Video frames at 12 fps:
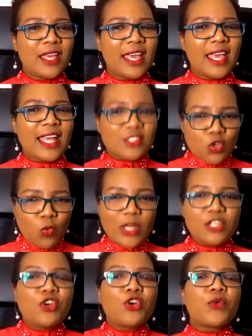And so when
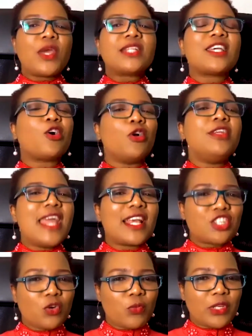you create a
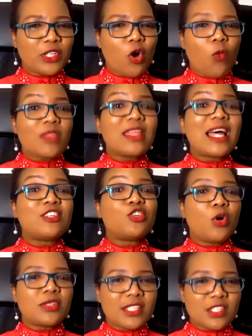connection with God, what that
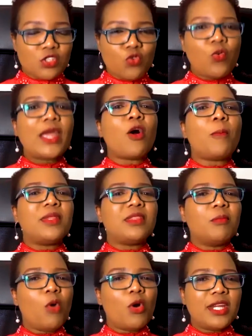does is you wake up in the
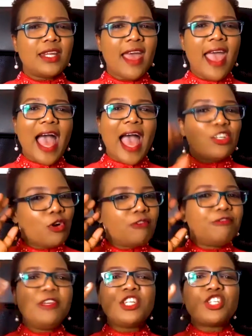morning and your
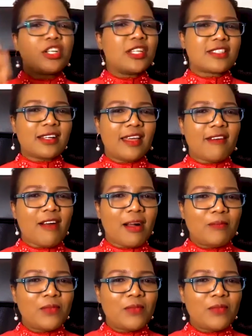vision is clearer.